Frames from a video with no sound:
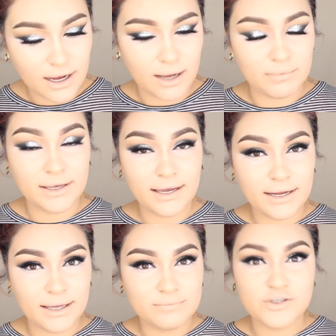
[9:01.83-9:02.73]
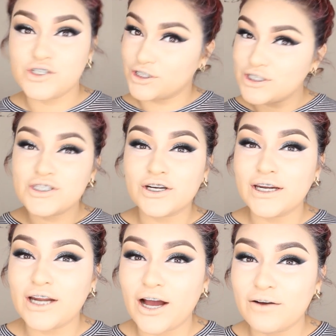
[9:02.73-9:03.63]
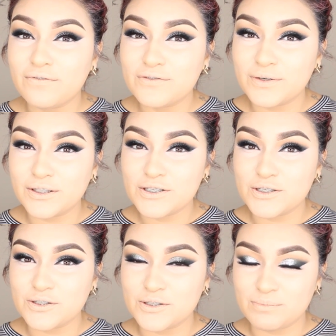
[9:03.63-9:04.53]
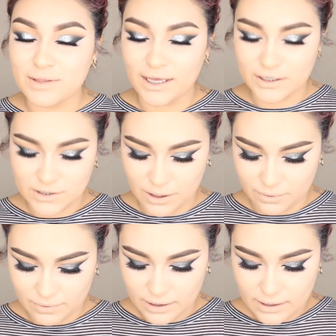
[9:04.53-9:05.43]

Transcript: Again, I am just starting off doing this YouTube thing, so